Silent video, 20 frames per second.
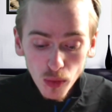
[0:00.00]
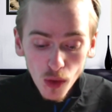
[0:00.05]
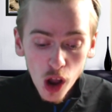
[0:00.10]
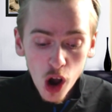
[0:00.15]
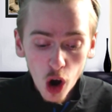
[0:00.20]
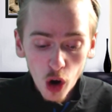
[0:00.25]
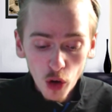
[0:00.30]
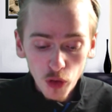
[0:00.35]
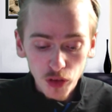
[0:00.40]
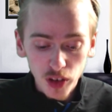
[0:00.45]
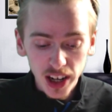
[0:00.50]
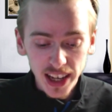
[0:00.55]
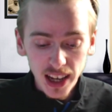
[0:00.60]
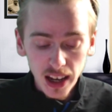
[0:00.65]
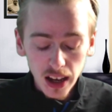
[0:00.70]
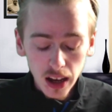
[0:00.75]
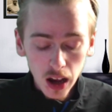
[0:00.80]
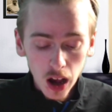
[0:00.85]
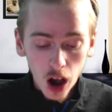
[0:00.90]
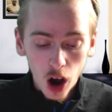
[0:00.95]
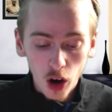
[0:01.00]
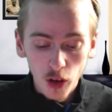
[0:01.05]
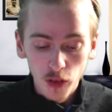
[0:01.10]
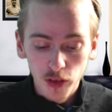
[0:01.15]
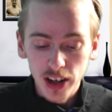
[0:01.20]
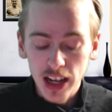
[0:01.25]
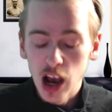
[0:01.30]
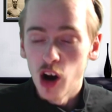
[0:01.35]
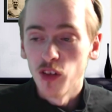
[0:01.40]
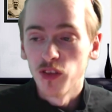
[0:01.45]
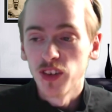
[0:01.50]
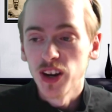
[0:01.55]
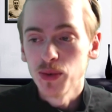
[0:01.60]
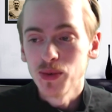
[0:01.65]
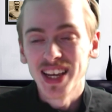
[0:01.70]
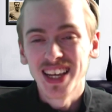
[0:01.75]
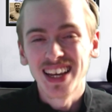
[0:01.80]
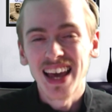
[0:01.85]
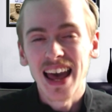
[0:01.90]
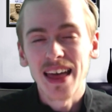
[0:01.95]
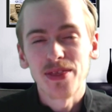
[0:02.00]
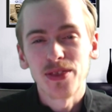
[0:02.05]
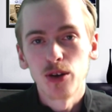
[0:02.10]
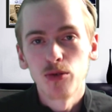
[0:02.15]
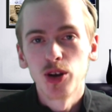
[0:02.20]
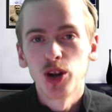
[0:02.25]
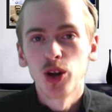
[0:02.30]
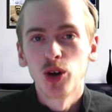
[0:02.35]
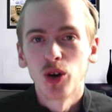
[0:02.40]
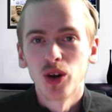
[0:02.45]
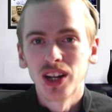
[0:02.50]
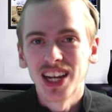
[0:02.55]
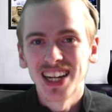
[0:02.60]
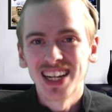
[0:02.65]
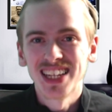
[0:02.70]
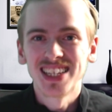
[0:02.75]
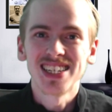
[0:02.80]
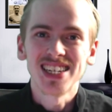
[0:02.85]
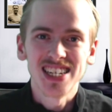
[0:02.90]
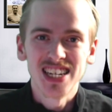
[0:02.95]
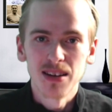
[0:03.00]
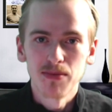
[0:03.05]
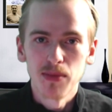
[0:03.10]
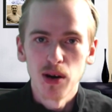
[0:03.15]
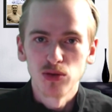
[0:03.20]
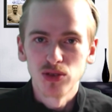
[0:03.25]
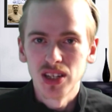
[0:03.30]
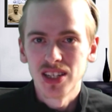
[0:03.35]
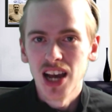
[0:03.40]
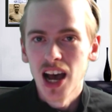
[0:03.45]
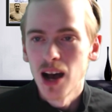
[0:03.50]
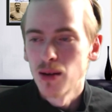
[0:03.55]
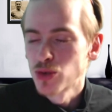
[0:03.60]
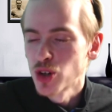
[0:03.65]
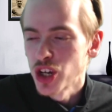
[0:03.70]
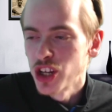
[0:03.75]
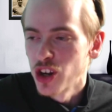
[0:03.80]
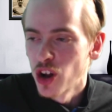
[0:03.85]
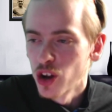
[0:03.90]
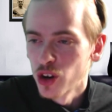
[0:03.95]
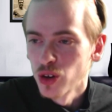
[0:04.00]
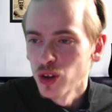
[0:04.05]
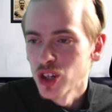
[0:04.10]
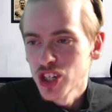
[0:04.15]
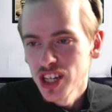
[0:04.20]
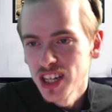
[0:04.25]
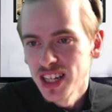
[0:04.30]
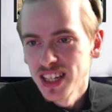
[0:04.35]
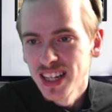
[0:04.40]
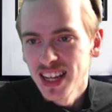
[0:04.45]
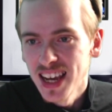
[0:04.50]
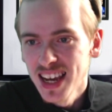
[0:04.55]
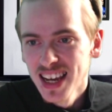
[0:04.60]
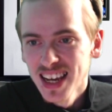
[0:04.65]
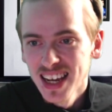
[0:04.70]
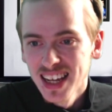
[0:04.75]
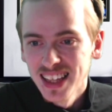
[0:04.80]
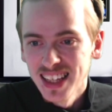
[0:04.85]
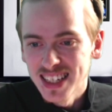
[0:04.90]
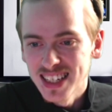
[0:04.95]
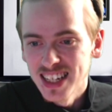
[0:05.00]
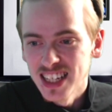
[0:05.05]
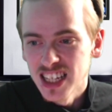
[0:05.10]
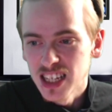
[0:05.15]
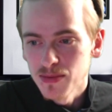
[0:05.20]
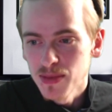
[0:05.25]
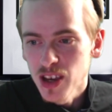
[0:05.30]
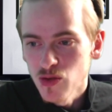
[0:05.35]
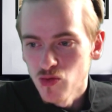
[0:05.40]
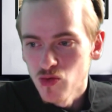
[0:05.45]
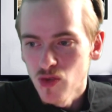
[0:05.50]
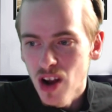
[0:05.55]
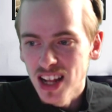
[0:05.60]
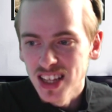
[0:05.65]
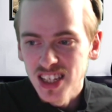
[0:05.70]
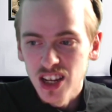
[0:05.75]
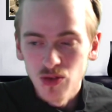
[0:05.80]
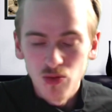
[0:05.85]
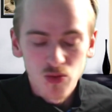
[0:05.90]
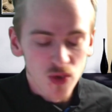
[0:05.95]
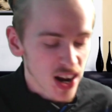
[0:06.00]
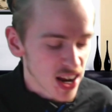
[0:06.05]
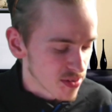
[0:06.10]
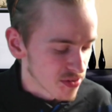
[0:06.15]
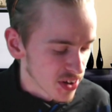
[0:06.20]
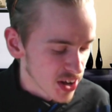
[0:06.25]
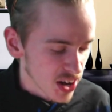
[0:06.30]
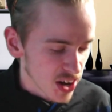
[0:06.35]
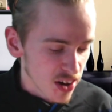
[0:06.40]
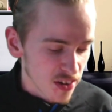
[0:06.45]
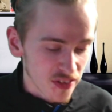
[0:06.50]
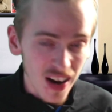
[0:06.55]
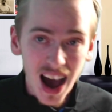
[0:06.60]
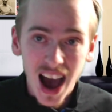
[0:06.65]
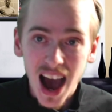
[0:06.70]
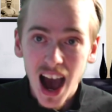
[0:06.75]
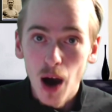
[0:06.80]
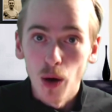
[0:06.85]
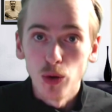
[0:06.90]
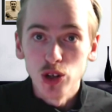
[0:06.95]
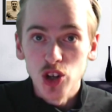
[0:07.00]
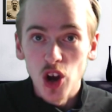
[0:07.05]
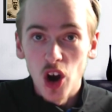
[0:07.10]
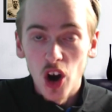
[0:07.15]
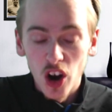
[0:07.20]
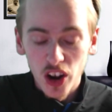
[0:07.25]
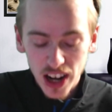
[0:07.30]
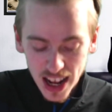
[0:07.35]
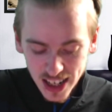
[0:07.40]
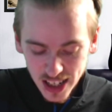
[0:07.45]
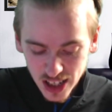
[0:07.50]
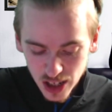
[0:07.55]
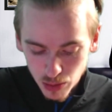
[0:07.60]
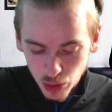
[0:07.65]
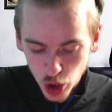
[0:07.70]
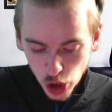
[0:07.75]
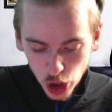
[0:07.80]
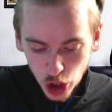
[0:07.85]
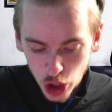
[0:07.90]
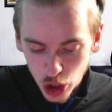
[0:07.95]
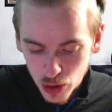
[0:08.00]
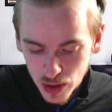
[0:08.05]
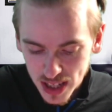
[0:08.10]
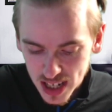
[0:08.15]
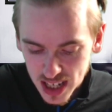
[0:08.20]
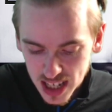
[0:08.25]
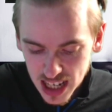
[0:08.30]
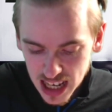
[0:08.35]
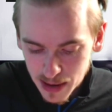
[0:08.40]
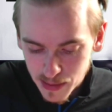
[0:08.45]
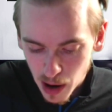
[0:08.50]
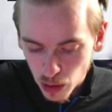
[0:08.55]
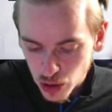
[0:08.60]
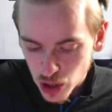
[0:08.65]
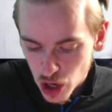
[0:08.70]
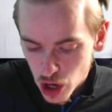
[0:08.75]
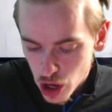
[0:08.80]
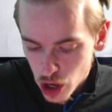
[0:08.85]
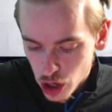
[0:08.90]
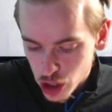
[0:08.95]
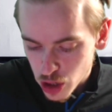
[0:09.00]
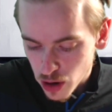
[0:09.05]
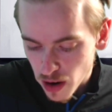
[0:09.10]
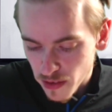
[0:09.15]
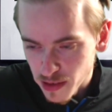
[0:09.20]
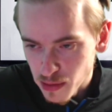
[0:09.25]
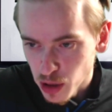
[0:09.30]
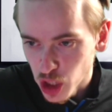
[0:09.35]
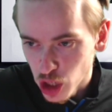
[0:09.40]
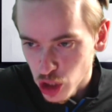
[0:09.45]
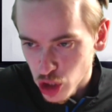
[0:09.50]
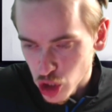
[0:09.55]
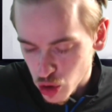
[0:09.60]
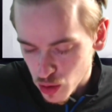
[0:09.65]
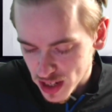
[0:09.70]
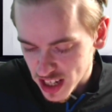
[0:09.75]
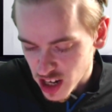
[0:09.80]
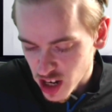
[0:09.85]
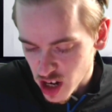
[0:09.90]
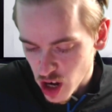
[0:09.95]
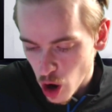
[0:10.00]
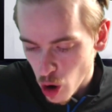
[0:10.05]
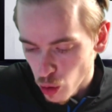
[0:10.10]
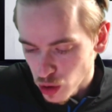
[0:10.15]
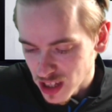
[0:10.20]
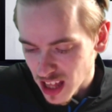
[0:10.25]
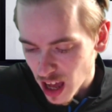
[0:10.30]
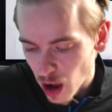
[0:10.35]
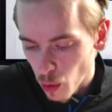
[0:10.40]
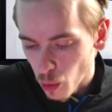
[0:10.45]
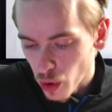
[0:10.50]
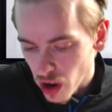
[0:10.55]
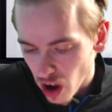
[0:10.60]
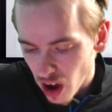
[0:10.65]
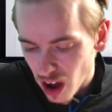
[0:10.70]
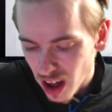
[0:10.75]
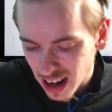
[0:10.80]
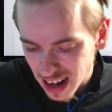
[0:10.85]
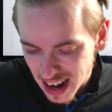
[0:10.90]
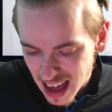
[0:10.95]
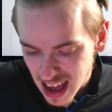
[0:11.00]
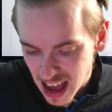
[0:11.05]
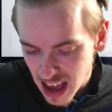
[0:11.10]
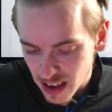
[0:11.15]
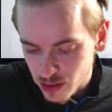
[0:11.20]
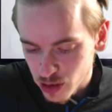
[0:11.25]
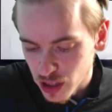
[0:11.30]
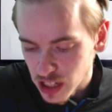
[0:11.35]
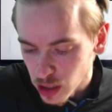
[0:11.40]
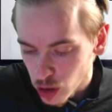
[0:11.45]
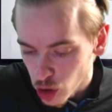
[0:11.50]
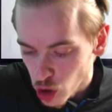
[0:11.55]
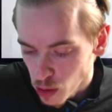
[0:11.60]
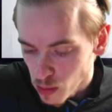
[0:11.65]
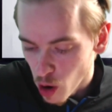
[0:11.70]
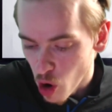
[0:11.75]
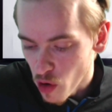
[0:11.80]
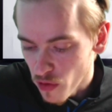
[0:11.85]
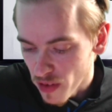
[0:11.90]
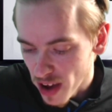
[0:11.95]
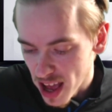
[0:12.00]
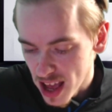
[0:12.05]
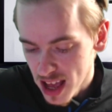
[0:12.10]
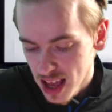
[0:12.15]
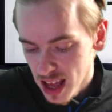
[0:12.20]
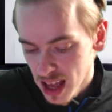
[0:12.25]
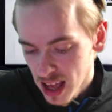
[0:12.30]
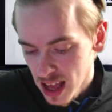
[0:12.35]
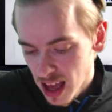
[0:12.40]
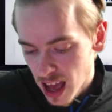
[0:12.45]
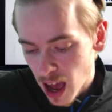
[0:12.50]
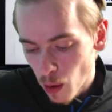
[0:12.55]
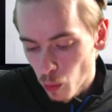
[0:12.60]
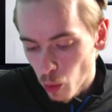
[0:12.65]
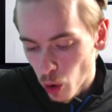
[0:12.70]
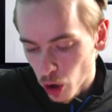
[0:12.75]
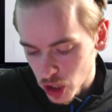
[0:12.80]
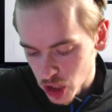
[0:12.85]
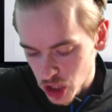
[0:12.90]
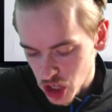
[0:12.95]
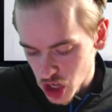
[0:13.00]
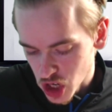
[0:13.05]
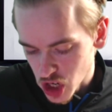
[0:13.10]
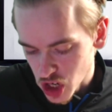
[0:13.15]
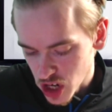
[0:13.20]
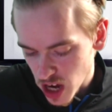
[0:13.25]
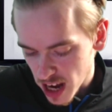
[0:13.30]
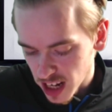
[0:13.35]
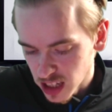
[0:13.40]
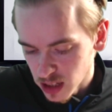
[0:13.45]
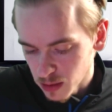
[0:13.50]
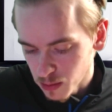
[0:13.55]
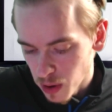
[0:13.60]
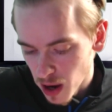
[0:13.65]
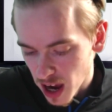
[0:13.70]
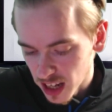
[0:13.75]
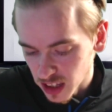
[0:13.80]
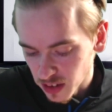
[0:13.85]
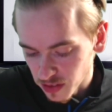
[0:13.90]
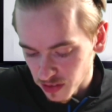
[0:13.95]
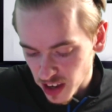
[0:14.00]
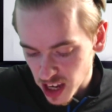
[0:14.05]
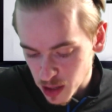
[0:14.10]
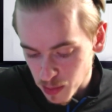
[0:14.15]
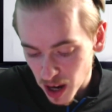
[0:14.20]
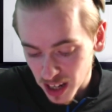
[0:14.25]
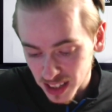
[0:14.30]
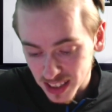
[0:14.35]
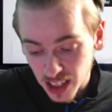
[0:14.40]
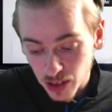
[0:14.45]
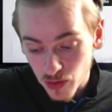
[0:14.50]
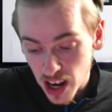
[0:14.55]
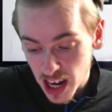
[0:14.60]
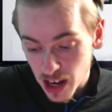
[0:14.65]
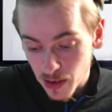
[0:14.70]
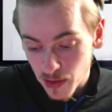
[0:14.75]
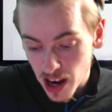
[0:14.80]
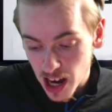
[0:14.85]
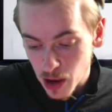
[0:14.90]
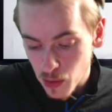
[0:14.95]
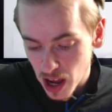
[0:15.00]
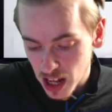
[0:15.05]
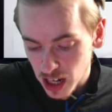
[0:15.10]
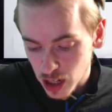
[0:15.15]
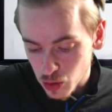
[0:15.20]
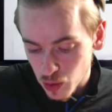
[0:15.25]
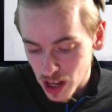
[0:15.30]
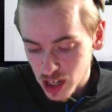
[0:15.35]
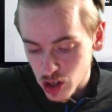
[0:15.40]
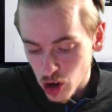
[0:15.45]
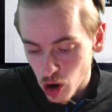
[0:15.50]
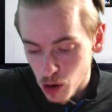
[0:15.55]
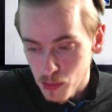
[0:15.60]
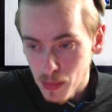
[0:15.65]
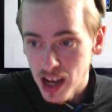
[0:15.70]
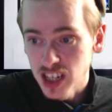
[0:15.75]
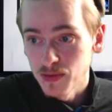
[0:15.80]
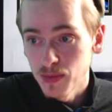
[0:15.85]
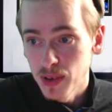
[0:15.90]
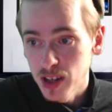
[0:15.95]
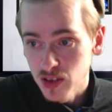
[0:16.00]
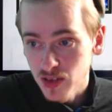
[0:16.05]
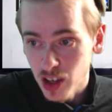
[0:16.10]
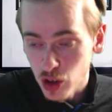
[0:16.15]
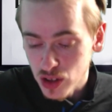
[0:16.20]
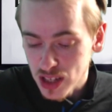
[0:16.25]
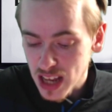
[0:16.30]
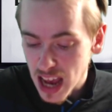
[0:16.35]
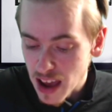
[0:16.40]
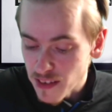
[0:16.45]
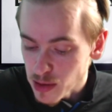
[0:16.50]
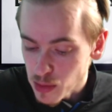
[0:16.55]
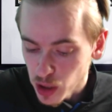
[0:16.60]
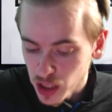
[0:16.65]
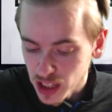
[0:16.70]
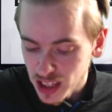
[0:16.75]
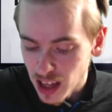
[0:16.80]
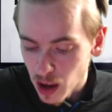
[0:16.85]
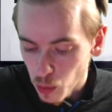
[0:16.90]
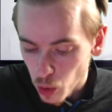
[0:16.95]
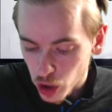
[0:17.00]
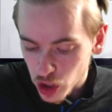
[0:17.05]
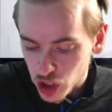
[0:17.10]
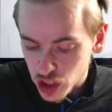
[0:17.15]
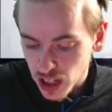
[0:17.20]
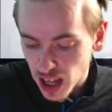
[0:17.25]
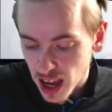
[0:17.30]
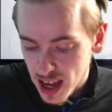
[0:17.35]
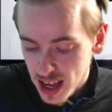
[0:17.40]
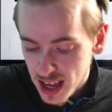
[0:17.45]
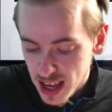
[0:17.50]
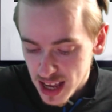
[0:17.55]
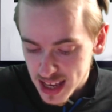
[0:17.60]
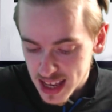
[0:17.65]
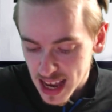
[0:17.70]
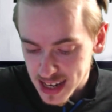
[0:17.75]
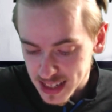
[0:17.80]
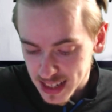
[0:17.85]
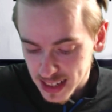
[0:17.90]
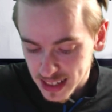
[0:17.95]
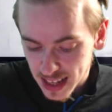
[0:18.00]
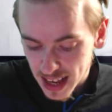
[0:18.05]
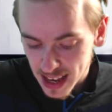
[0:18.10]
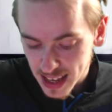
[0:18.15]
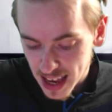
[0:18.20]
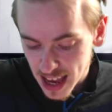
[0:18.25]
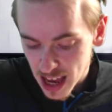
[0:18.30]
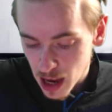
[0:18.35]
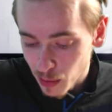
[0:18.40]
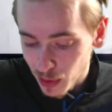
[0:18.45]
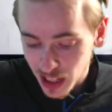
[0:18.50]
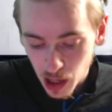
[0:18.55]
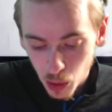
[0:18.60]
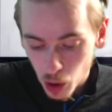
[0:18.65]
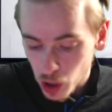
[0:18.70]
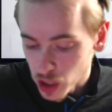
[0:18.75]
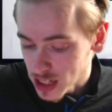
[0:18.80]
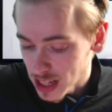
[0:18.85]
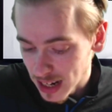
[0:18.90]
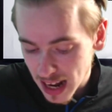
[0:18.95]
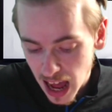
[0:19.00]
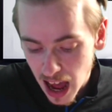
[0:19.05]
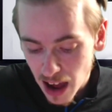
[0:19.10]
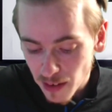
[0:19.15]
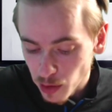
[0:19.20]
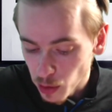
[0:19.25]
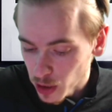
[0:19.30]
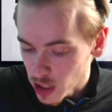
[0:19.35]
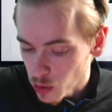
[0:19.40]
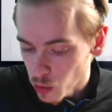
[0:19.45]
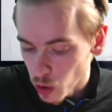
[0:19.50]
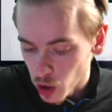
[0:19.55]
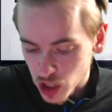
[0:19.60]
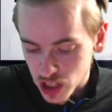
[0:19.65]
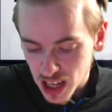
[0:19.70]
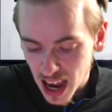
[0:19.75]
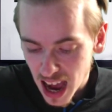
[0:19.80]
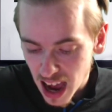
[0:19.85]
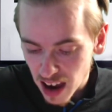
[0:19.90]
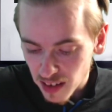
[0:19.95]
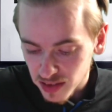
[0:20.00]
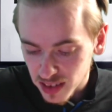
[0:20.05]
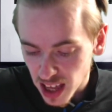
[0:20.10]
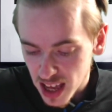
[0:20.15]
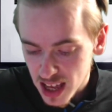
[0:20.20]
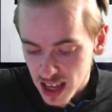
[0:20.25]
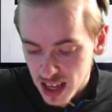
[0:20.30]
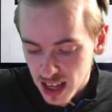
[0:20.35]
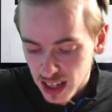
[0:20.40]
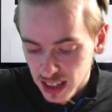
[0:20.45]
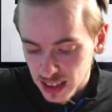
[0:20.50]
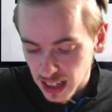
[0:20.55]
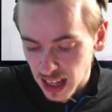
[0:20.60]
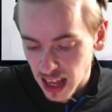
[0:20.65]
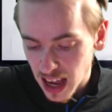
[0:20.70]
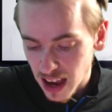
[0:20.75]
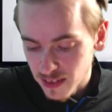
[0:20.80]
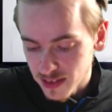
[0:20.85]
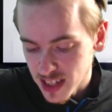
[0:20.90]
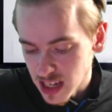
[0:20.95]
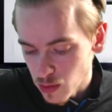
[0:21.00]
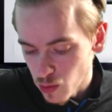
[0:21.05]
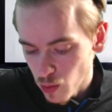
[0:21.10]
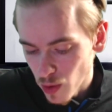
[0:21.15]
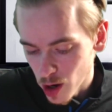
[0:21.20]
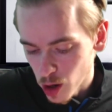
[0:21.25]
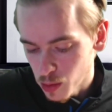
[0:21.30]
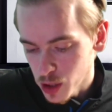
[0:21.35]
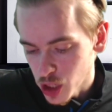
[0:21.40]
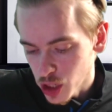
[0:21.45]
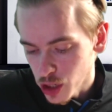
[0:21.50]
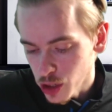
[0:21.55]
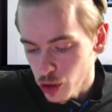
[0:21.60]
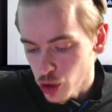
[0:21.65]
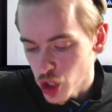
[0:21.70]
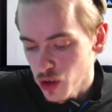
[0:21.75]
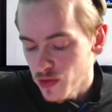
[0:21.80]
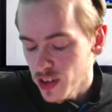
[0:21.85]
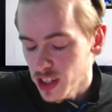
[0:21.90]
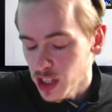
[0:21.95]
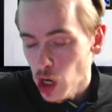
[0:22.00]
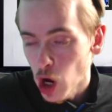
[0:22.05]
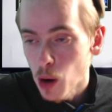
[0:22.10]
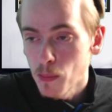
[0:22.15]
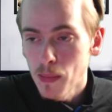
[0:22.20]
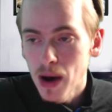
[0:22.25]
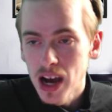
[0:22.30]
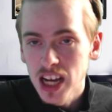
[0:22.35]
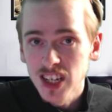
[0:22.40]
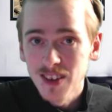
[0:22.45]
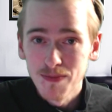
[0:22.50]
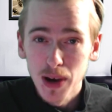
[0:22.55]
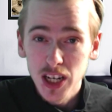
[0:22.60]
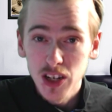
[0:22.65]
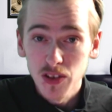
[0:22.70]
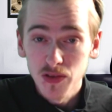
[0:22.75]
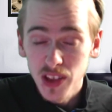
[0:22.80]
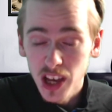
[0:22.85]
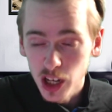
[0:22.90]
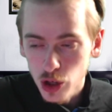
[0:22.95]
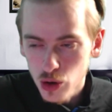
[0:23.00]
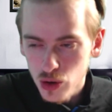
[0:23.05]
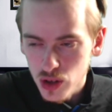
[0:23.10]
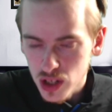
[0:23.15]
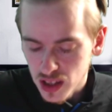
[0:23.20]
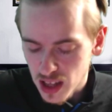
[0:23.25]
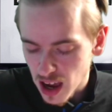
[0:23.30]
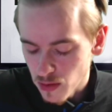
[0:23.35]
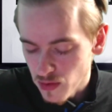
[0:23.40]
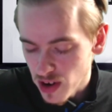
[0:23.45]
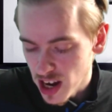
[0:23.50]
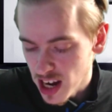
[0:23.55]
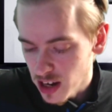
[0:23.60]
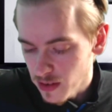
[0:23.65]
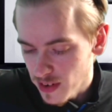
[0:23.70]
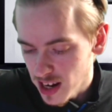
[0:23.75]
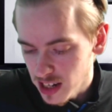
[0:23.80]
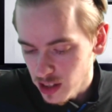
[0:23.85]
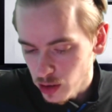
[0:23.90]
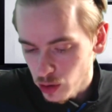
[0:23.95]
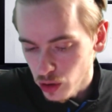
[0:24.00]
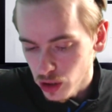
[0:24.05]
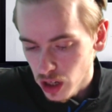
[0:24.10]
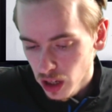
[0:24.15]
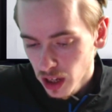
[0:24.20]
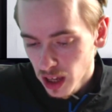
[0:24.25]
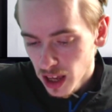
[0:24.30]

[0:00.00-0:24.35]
hopefully we can get through it all in a decent amount of time, so you're not all sitting there listening to me rant and rave for hours on end. I'm just going to tweet the stream out so everybody on Twitter knows that we are live, so they can come over and watch the second part. The first part did really well as well, so a massive thank you to everybody that watched that yesterday, whether you watched it live or whether you watched it after the live stream went up as a YouTube video. Massive thank you to that. Really done